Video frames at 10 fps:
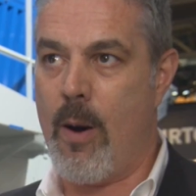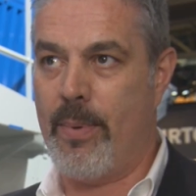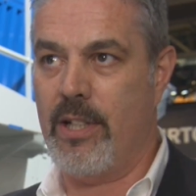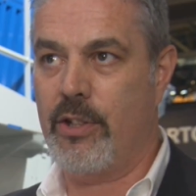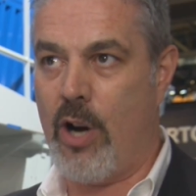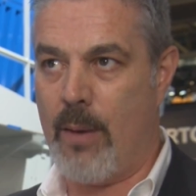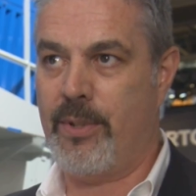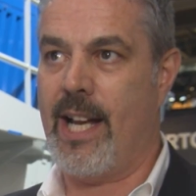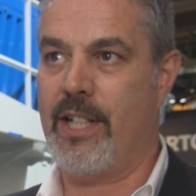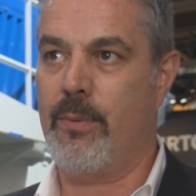up in the top
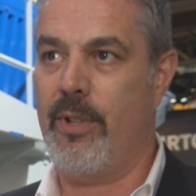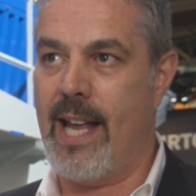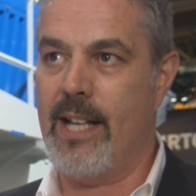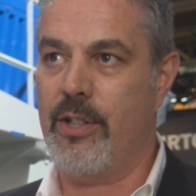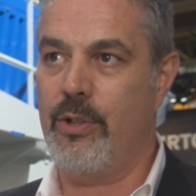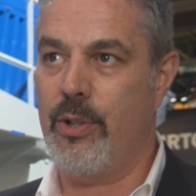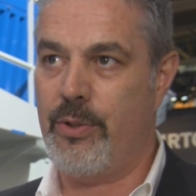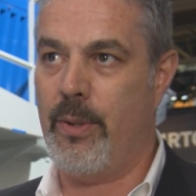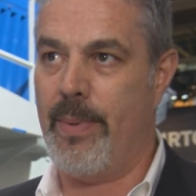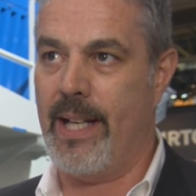section where the engine
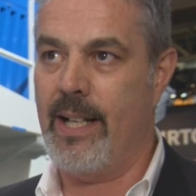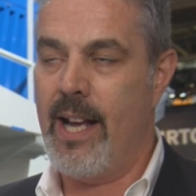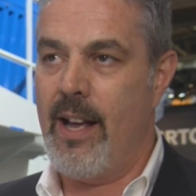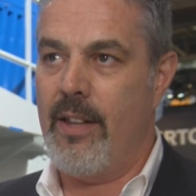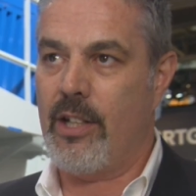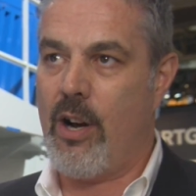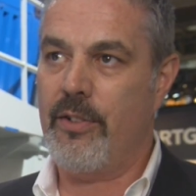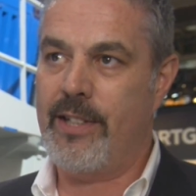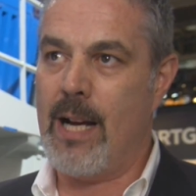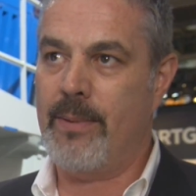used to be. The
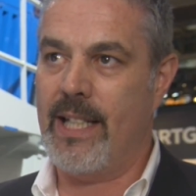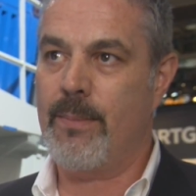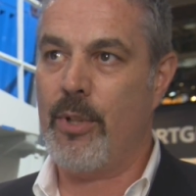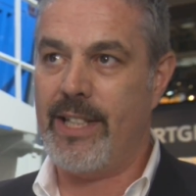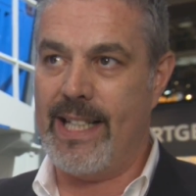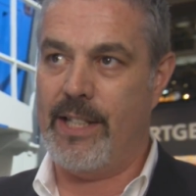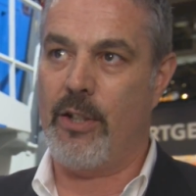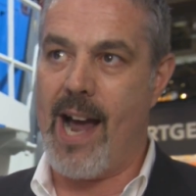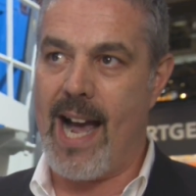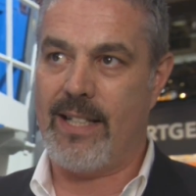concept is much
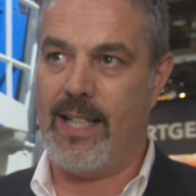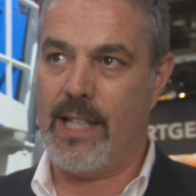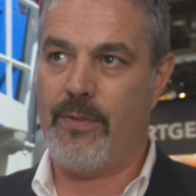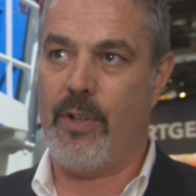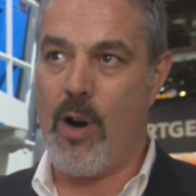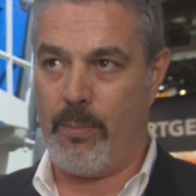easier access for the